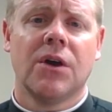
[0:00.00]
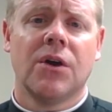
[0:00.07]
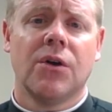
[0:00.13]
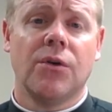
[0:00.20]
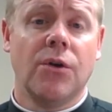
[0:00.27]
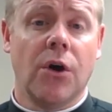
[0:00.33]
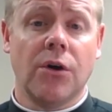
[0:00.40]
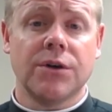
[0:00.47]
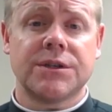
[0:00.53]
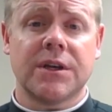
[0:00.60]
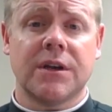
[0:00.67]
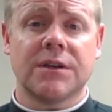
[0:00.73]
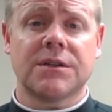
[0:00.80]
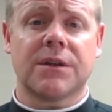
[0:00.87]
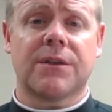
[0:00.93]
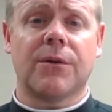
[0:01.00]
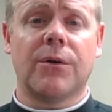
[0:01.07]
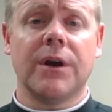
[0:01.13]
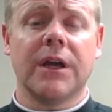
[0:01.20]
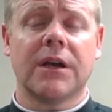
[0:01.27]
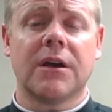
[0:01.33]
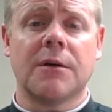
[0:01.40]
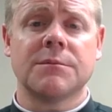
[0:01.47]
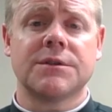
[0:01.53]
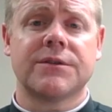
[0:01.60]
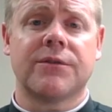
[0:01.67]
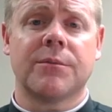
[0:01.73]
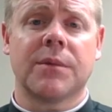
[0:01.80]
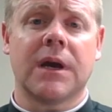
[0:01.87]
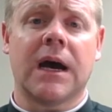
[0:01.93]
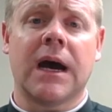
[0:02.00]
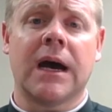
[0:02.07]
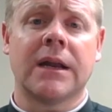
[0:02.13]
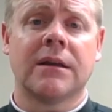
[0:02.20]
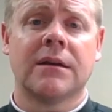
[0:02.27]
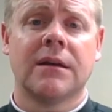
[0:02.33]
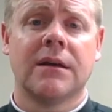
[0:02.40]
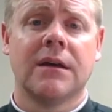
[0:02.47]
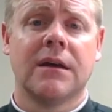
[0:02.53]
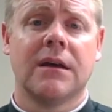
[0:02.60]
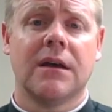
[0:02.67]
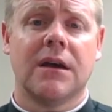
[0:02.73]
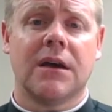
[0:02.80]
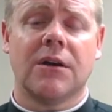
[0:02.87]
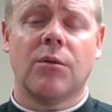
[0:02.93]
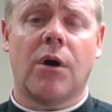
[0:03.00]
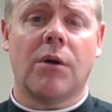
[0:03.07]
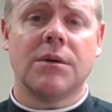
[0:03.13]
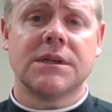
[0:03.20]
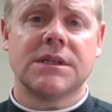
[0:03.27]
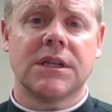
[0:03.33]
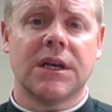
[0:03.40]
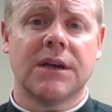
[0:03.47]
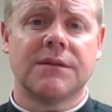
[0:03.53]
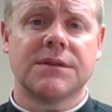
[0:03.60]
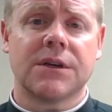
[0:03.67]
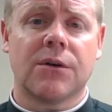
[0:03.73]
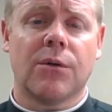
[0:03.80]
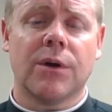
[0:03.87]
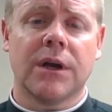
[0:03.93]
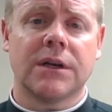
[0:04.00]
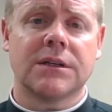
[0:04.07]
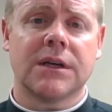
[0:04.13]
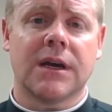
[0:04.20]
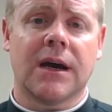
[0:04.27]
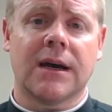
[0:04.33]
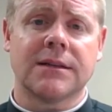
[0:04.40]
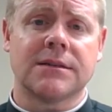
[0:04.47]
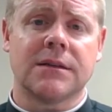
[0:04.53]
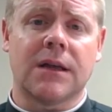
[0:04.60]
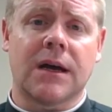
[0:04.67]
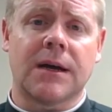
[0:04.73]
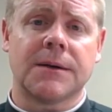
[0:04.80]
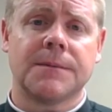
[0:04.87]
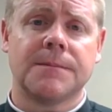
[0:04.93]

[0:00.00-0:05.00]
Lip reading: who knows that his authority comes from God, and who always lives according to God's law?